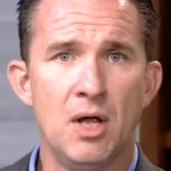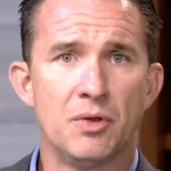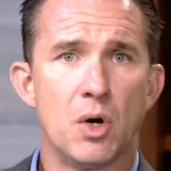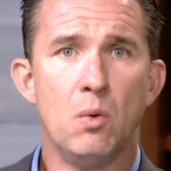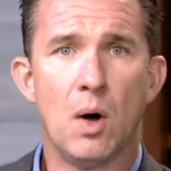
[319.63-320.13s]

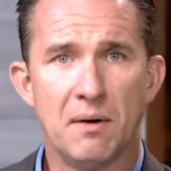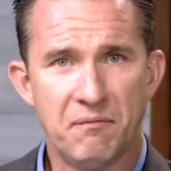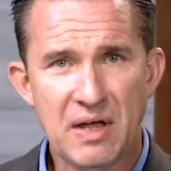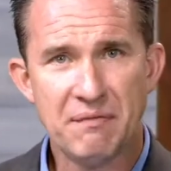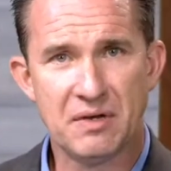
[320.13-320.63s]
through
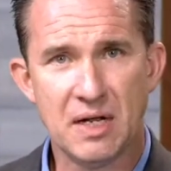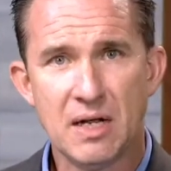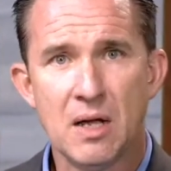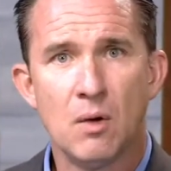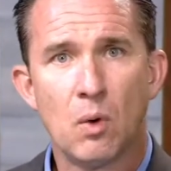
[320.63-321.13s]

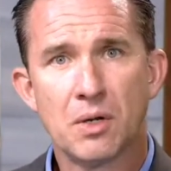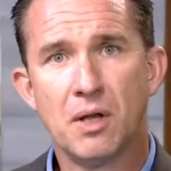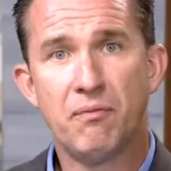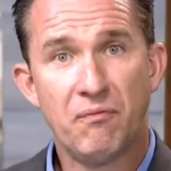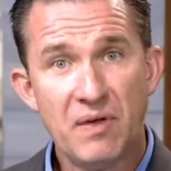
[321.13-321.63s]
150 were
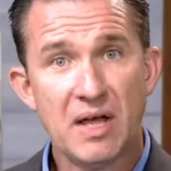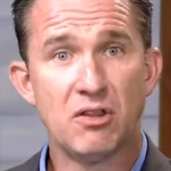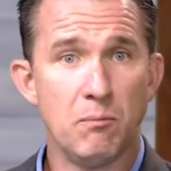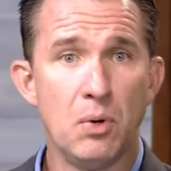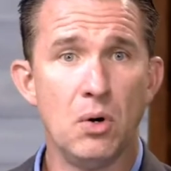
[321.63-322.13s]
the
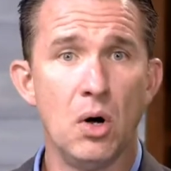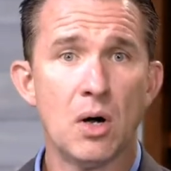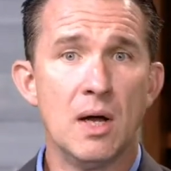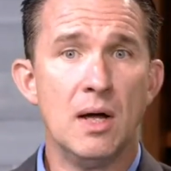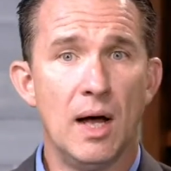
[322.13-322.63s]
fifth
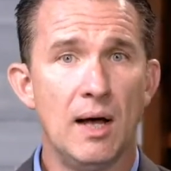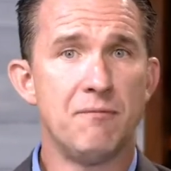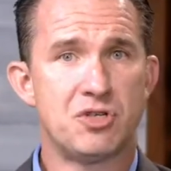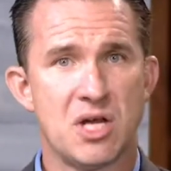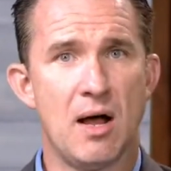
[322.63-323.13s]
book
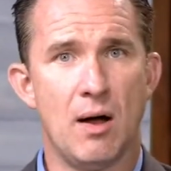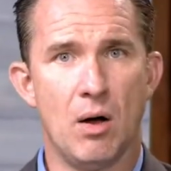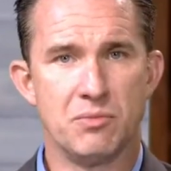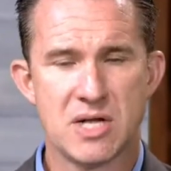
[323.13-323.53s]
of Psalms.